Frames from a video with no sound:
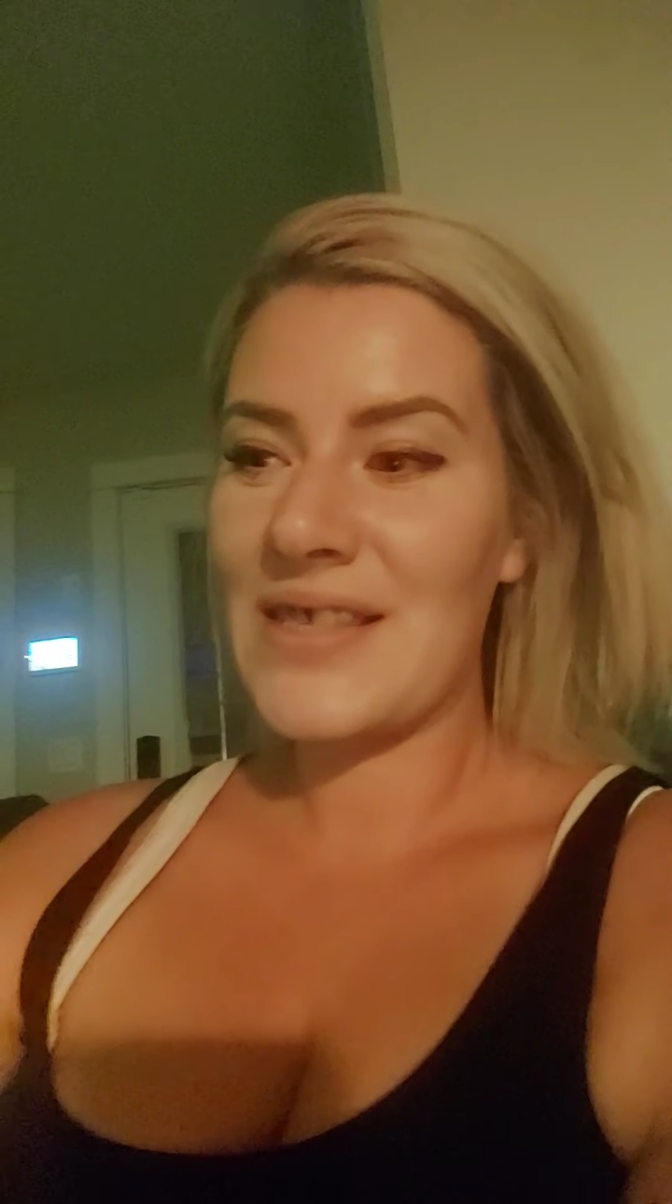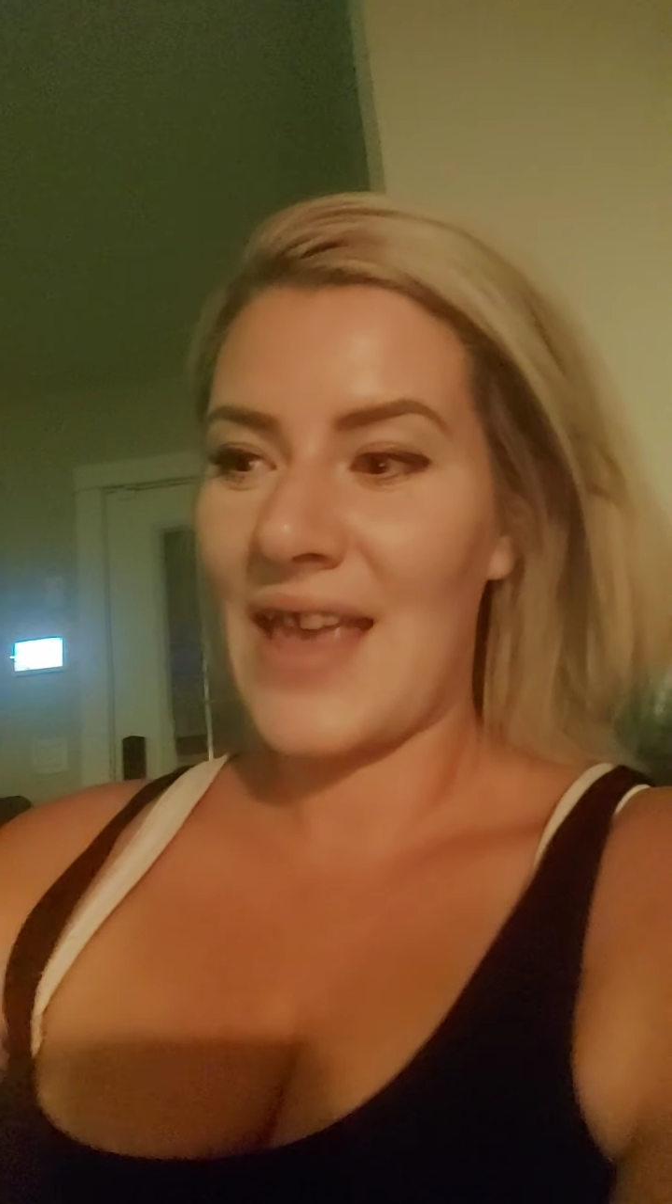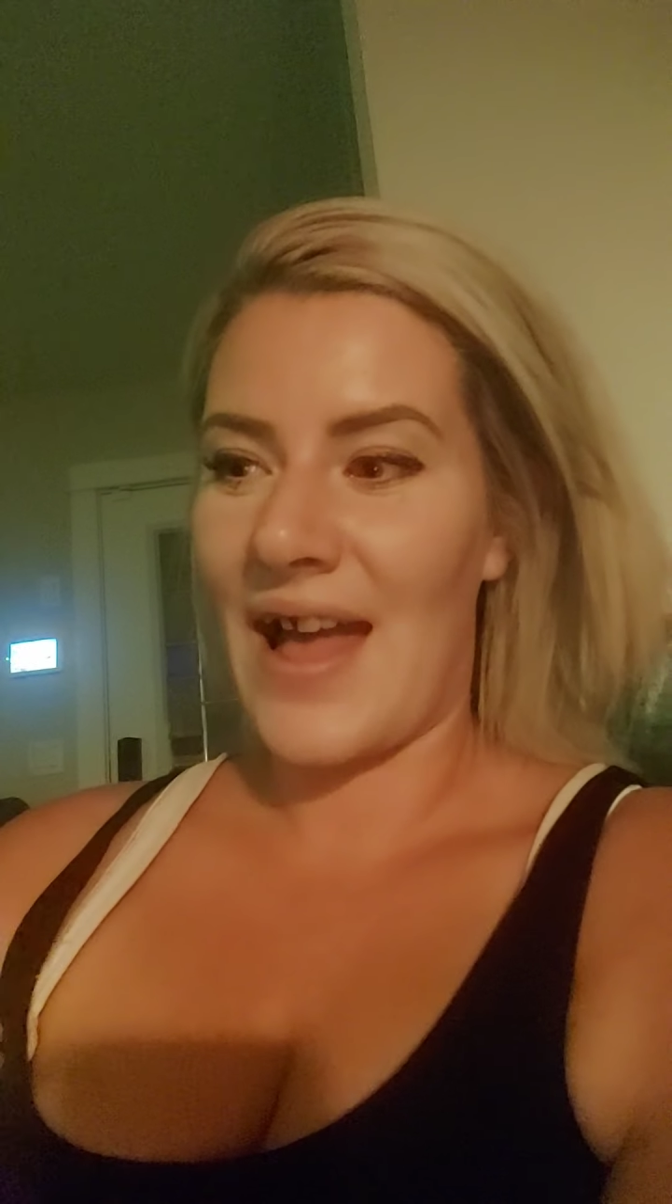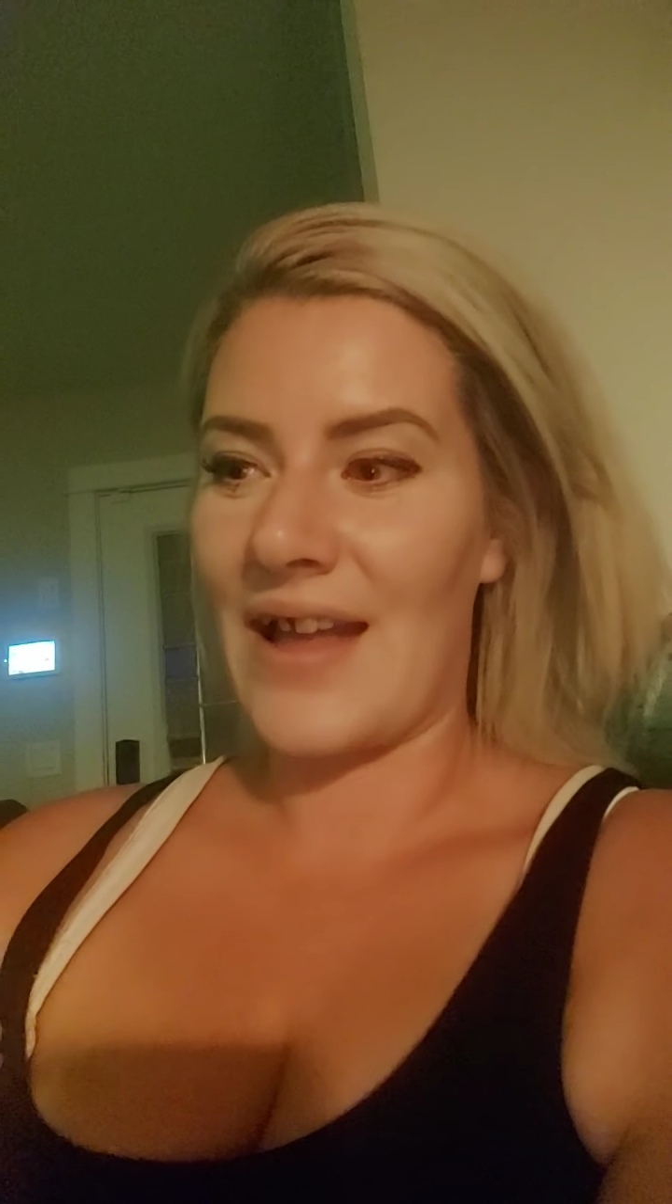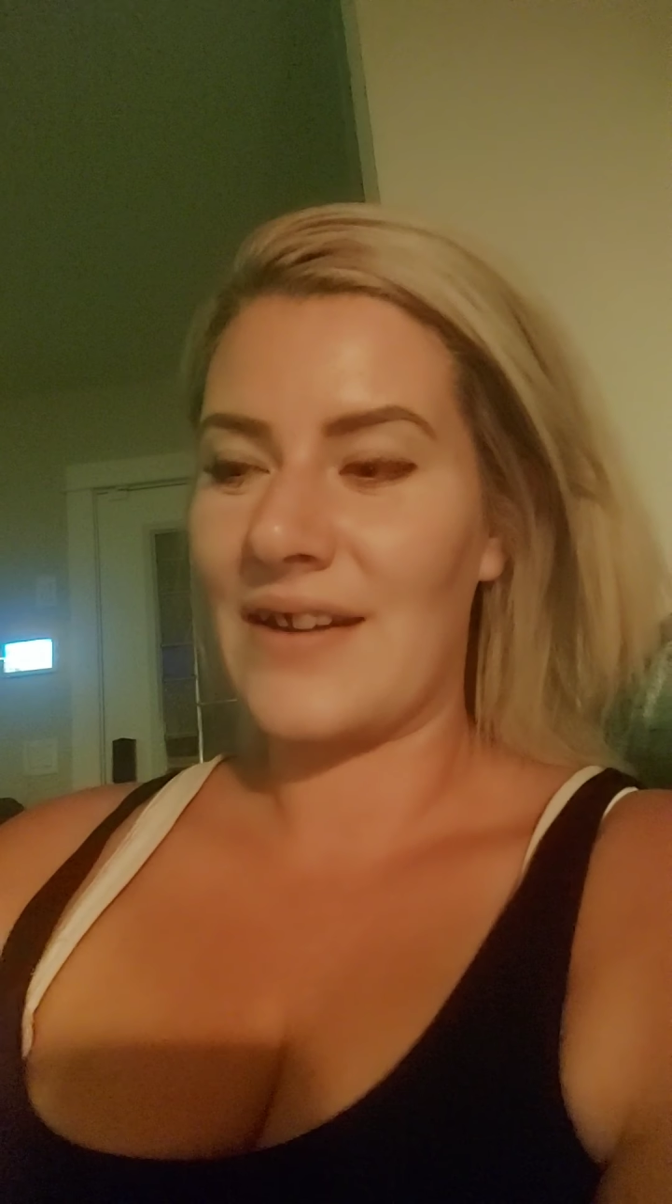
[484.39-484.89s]

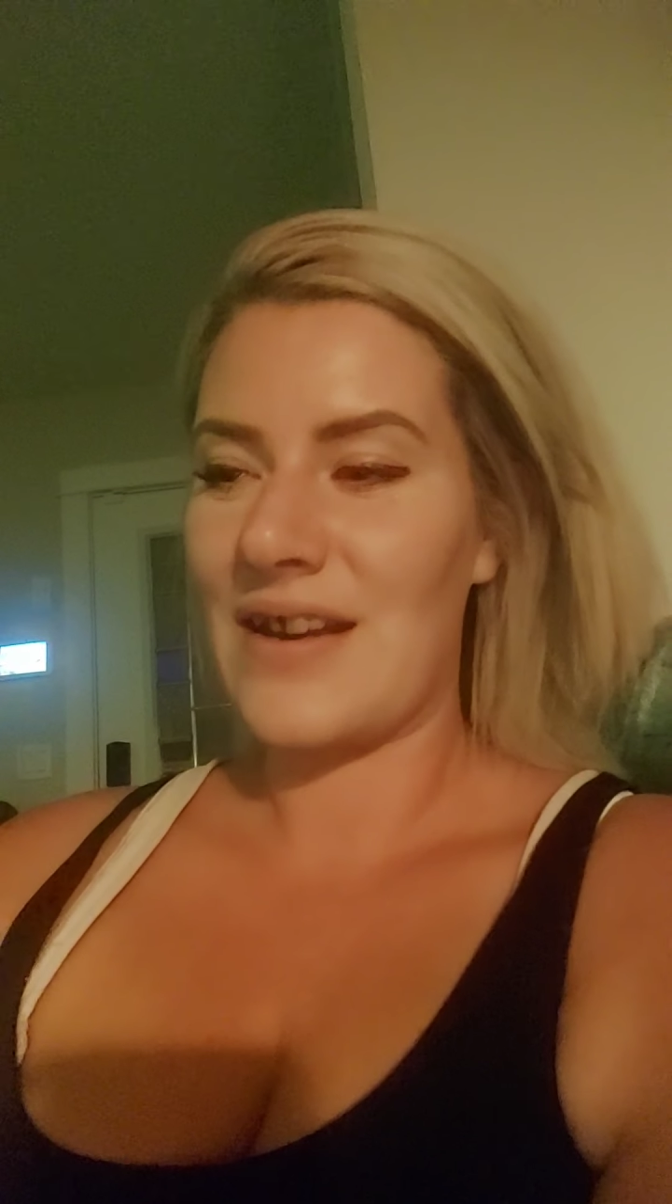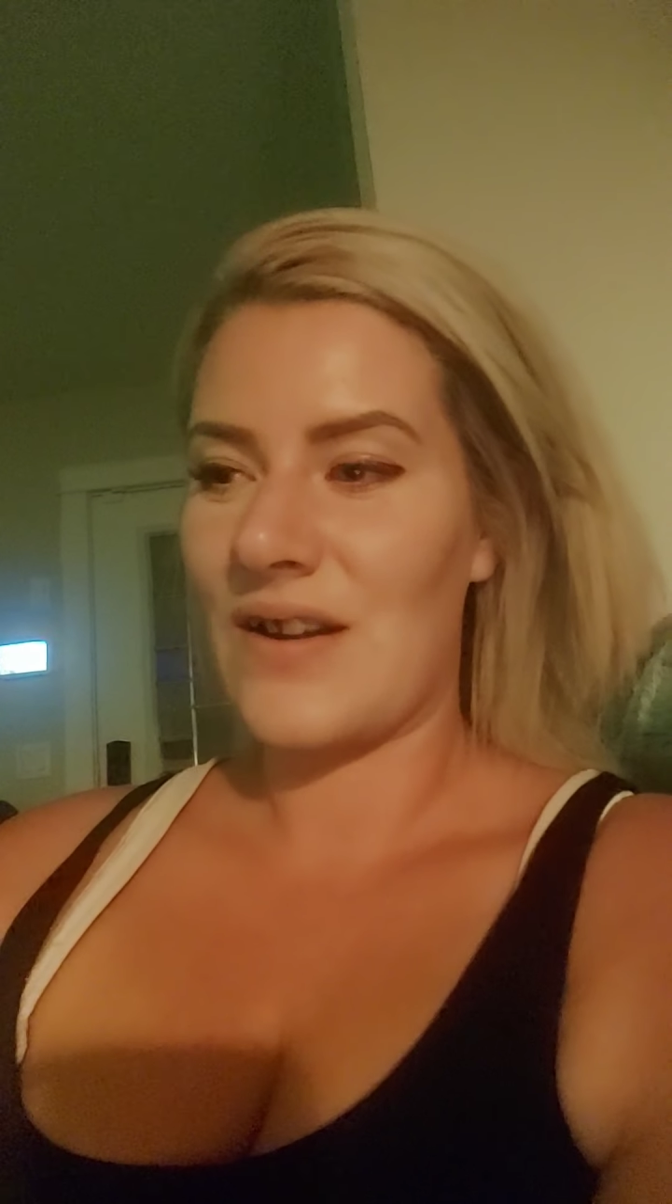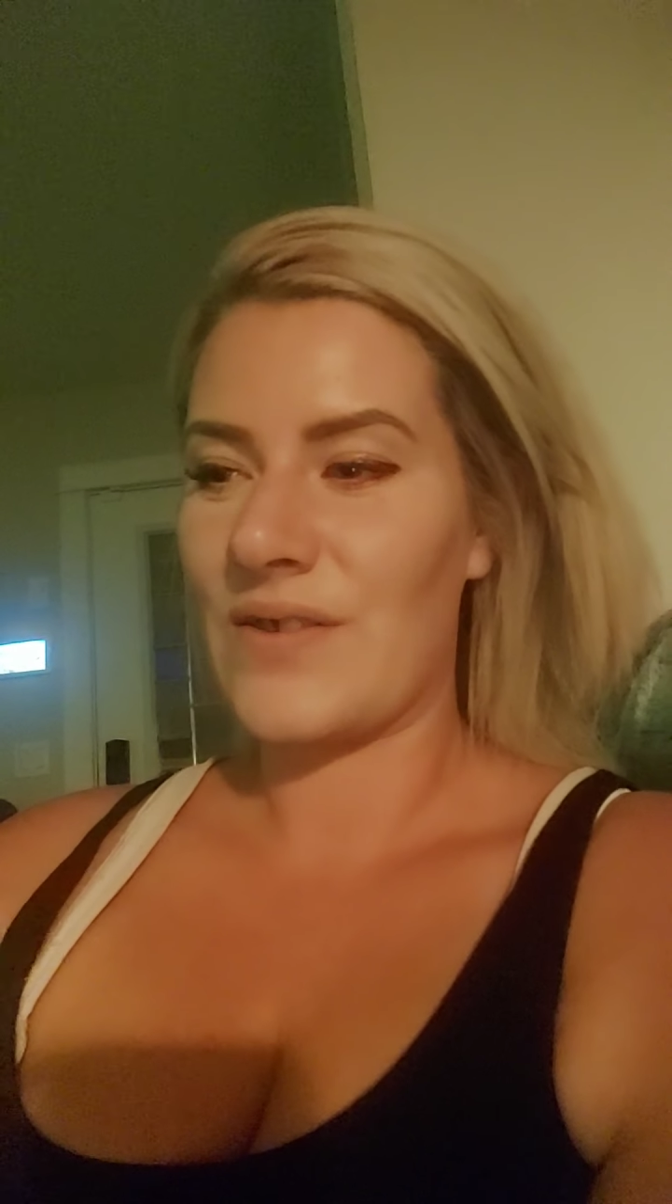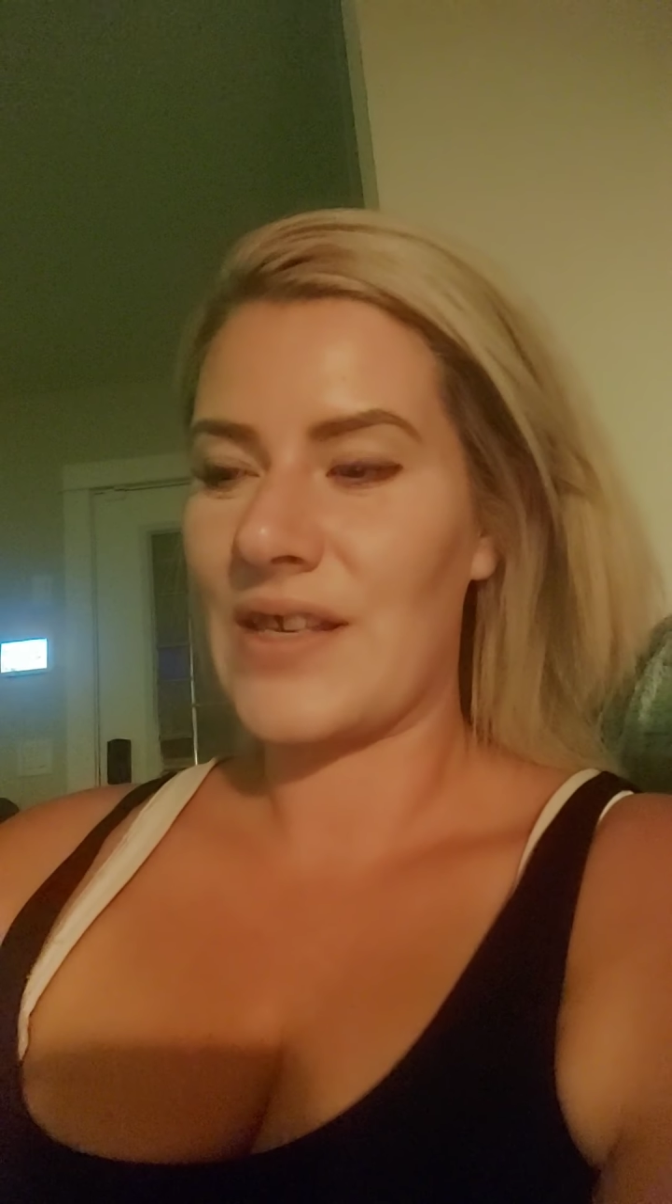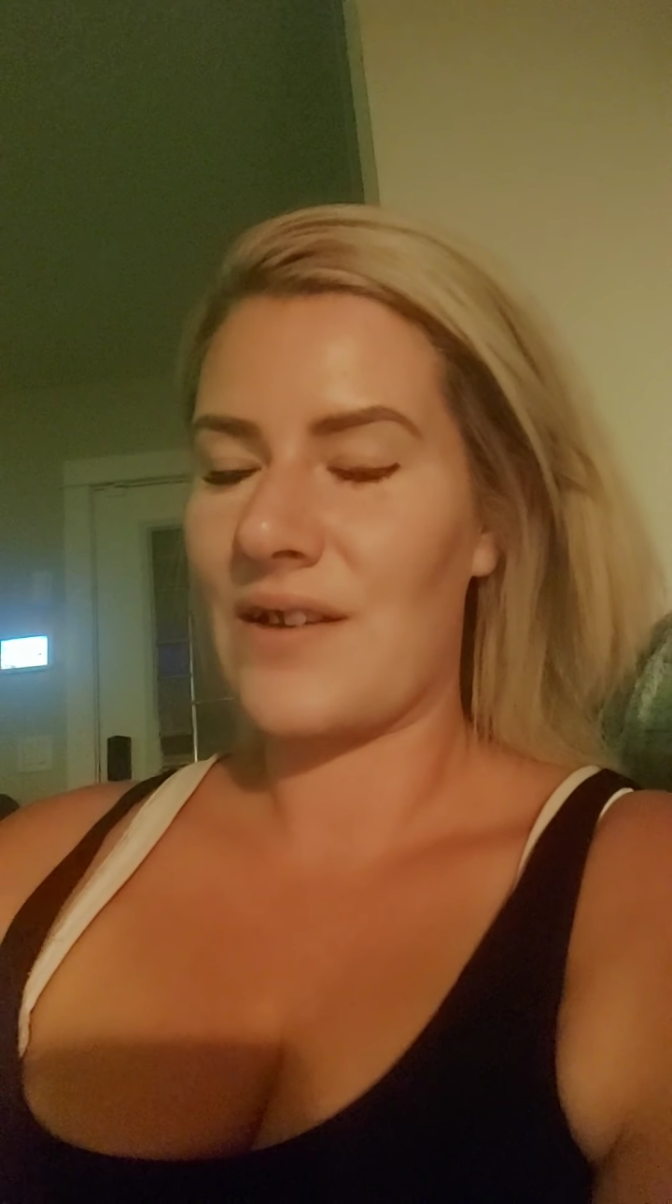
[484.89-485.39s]
hand and
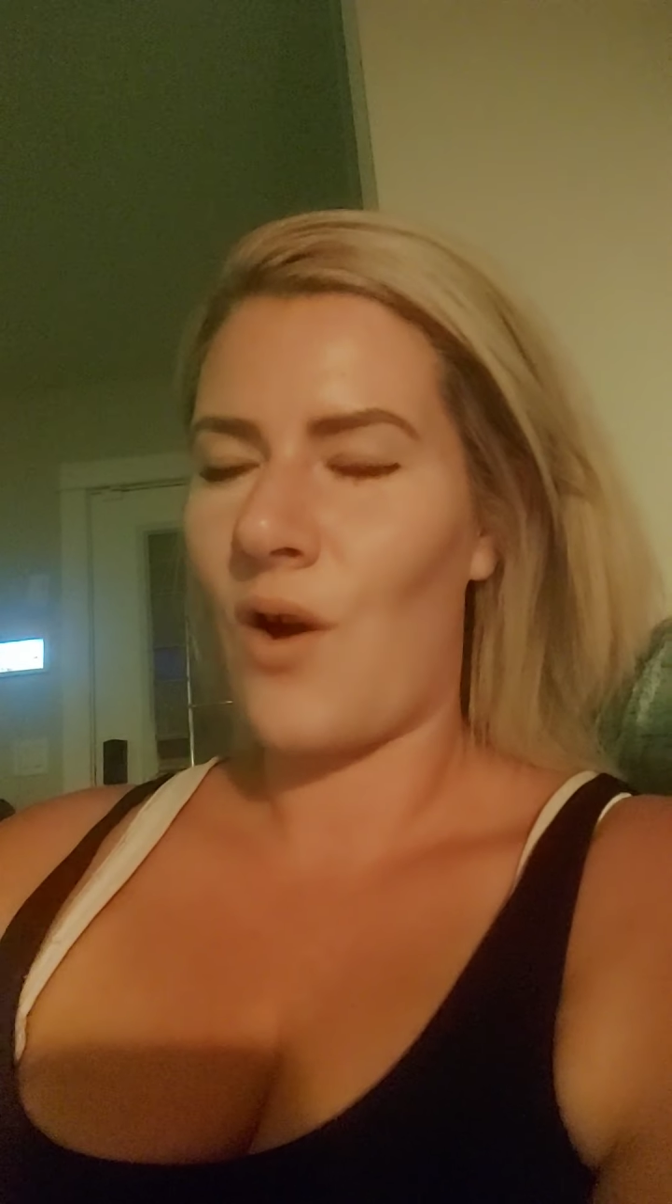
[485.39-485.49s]
I was like,